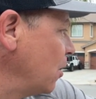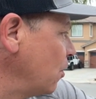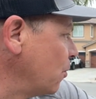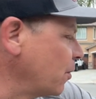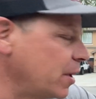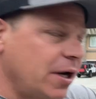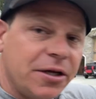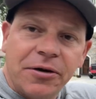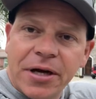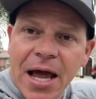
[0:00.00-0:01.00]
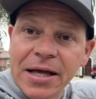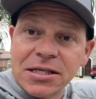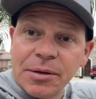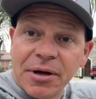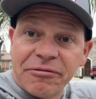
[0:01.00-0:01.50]
what we're going to do today. It's
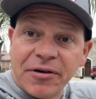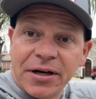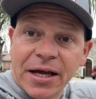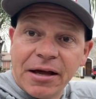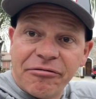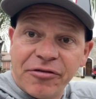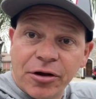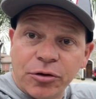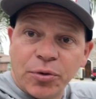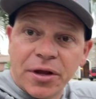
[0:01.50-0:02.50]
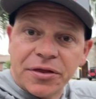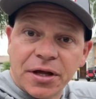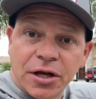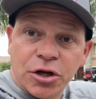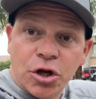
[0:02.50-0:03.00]
going to be a fun day filled with
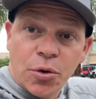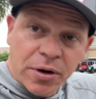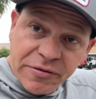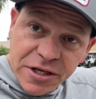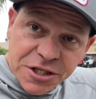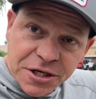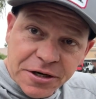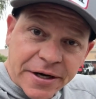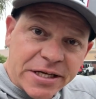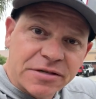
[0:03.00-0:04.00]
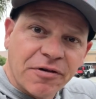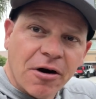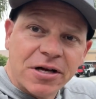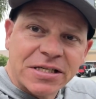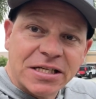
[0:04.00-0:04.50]
new adventure as
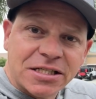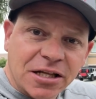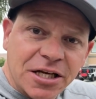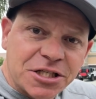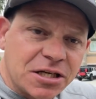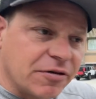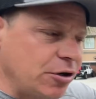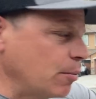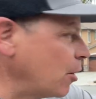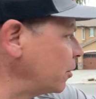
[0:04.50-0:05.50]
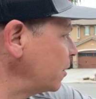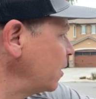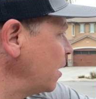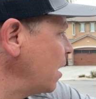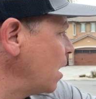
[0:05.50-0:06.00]
far as installation of a new motor
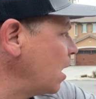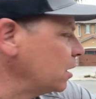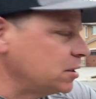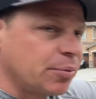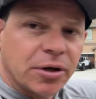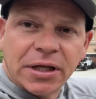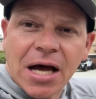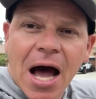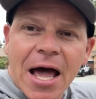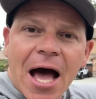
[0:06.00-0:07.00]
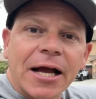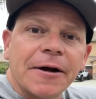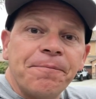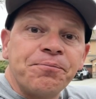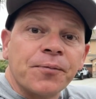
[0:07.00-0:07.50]
to put on the kayak.
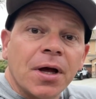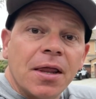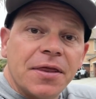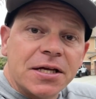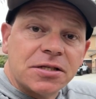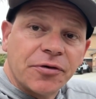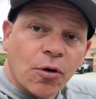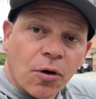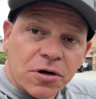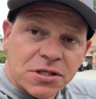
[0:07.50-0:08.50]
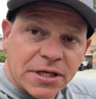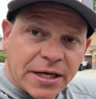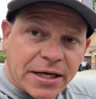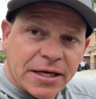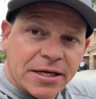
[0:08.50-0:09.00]
This, of course,
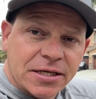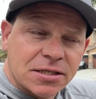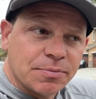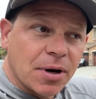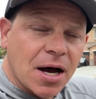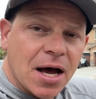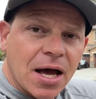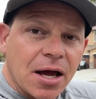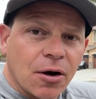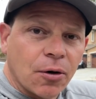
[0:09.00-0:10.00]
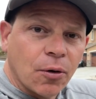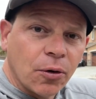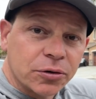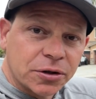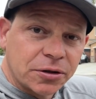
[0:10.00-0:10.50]
is my
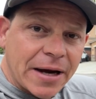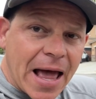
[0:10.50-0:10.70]
older